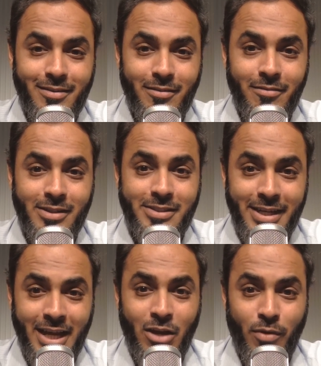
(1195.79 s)
We were
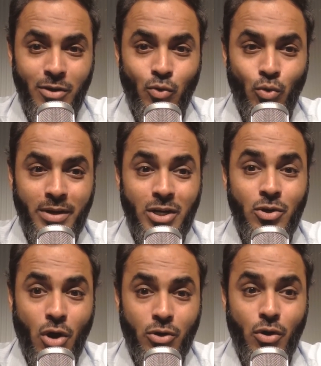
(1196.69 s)
sitting in one room
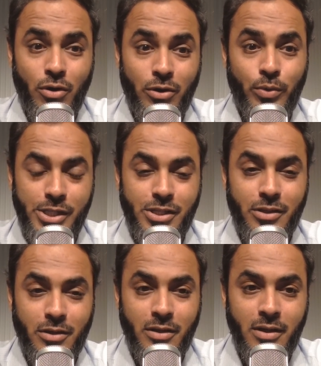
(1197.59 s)
and not talking to each other.